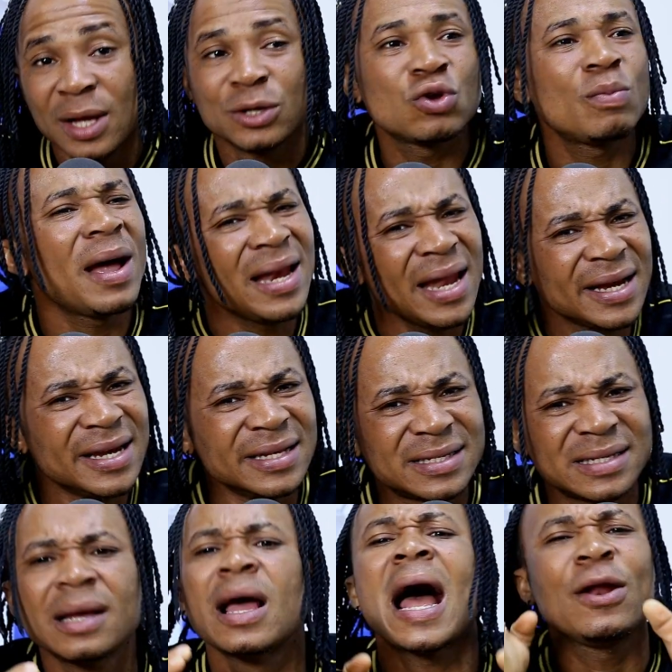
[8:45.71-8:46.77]
So my
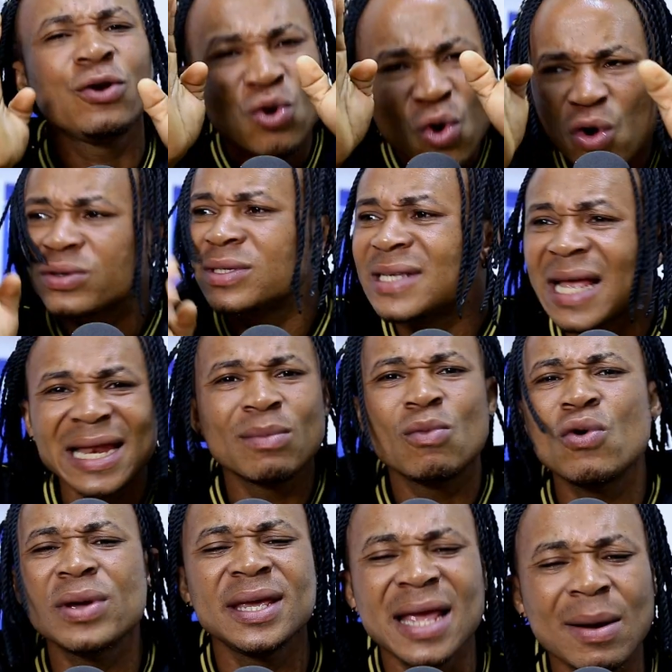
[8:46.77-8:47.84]
ladies, I know since the
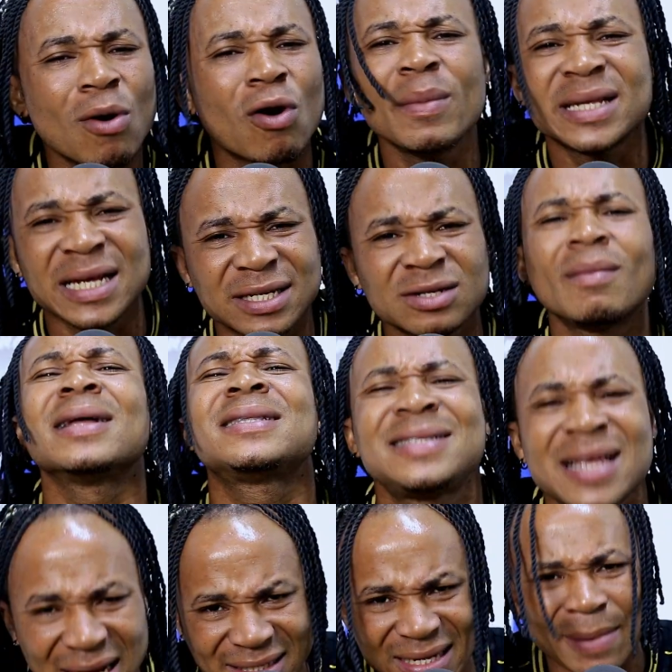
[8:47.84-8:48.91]
more you hear my comment section,
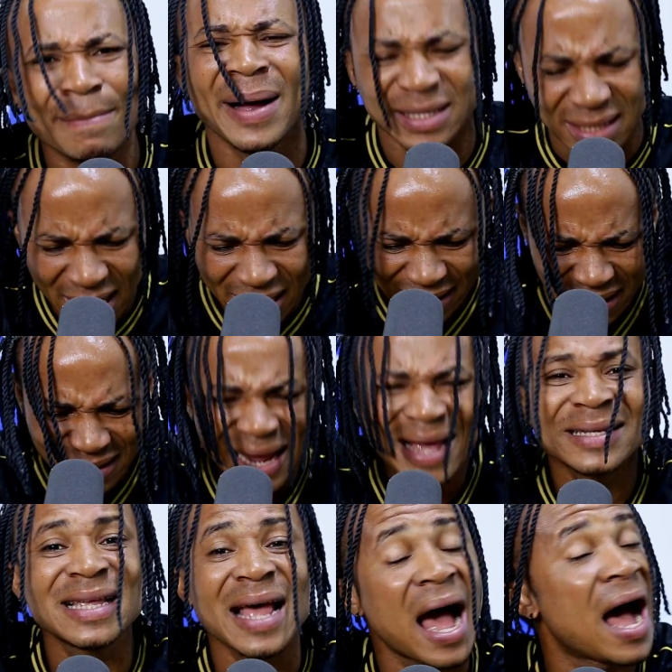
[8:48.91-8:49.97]
Matias here, but there
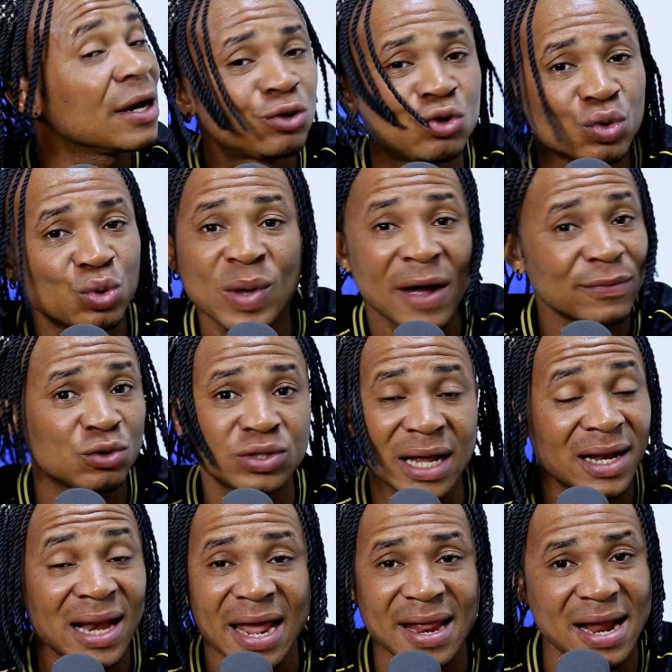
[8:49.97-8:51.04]
is a hard truth. We have to
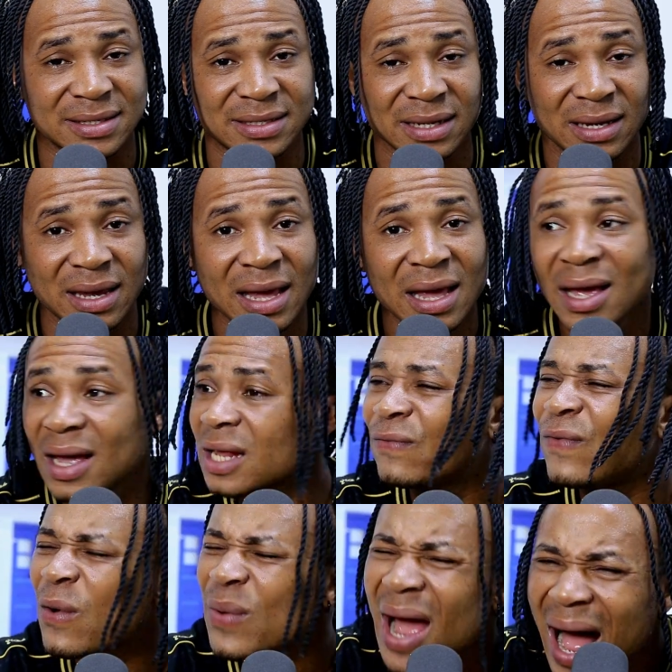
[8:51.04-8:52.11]
take it like that. It is
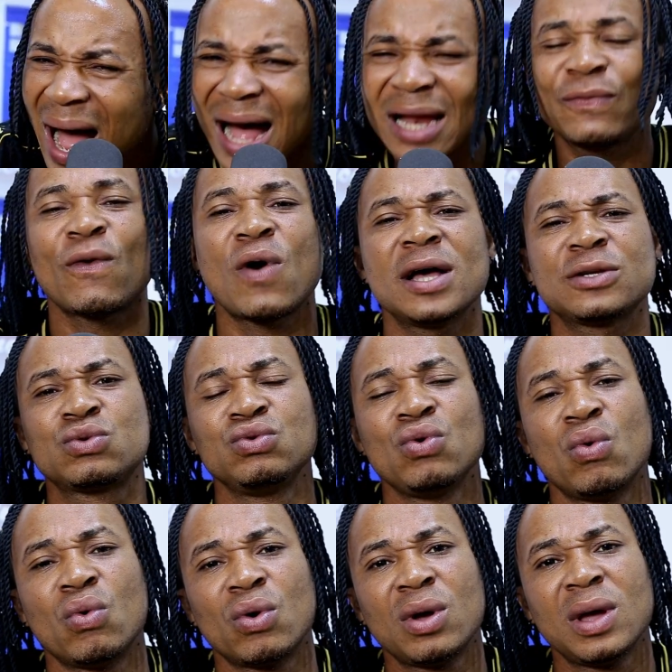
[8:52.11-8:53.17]
very hard for us to
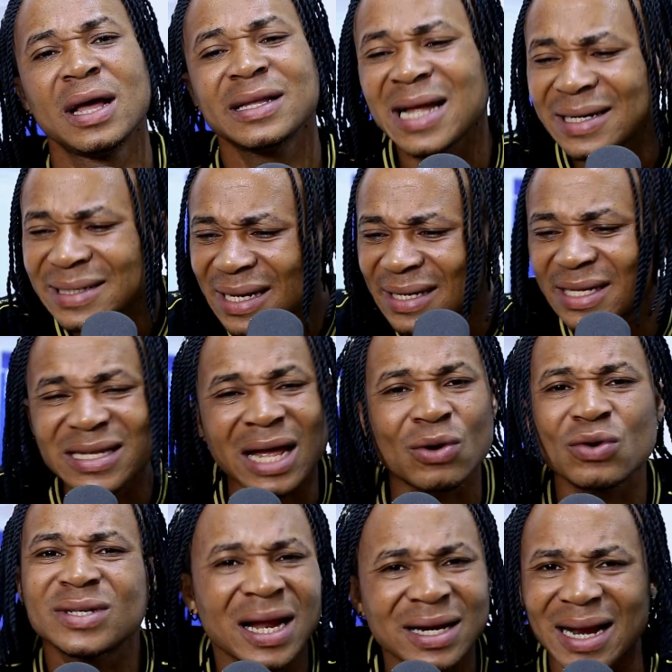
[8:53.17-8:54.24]
know that these things are
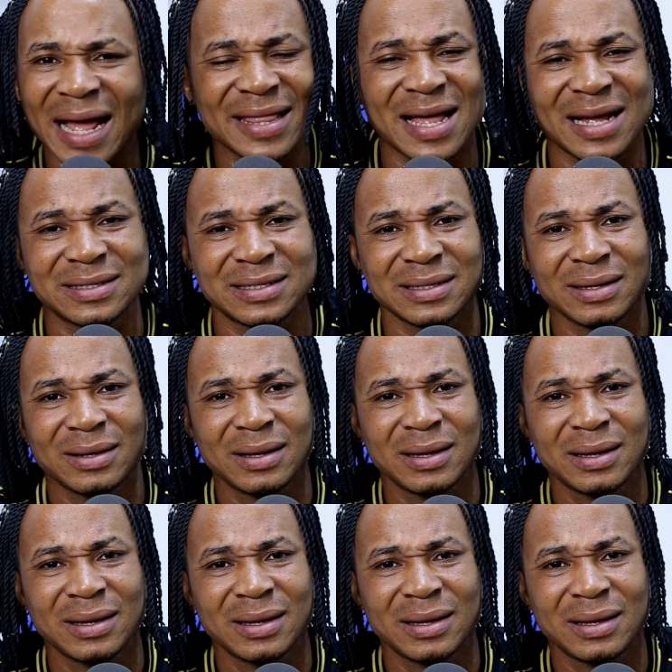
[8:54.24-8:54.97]
not done like that.